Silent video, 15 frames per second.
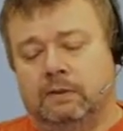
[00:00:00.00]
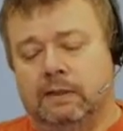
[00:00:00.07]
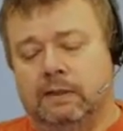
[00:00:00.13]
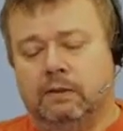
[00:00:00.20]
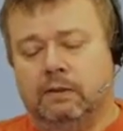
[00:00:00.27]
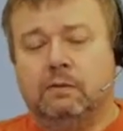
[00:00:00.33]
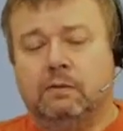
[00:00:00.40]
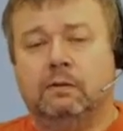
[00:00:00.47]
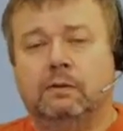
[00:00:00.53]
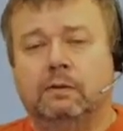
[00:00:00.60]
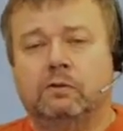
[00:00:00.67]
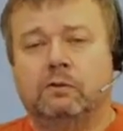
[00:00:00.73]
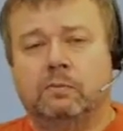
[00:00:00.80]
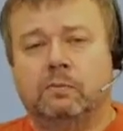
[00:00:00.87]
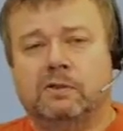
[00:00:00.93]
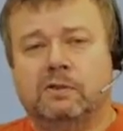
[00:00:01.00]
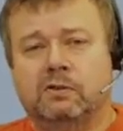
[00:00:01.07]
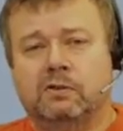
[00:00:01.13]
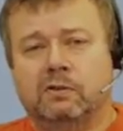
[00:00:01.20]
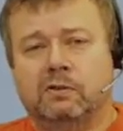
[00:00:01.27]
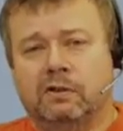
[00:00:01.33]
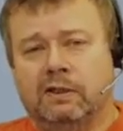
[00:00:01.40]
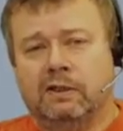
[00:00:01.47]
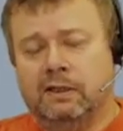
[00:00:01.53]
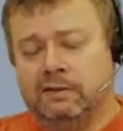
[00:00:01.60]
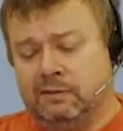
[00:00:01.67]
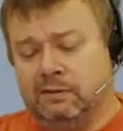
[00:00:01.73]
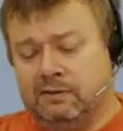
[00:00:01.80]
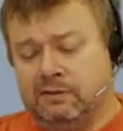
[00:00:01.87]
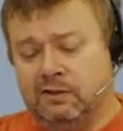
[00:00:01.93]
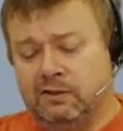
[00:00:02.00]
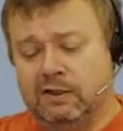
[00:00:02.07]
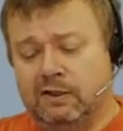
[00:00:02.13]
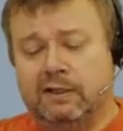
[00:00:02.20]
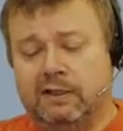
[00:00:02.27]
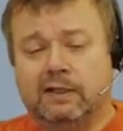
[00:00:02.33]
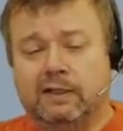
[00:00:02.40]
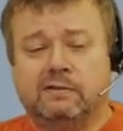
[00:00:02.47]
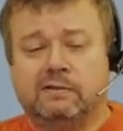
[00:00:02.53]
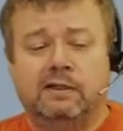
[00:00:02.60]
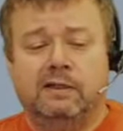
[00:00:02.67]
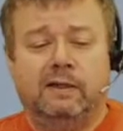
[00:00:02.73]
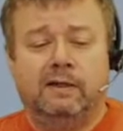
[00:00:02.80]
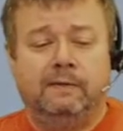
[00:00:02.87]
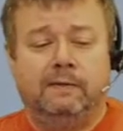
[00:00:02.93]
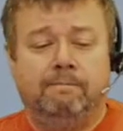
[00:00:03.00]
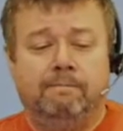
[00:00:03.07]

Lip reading: Elk is almost certainly the answer here.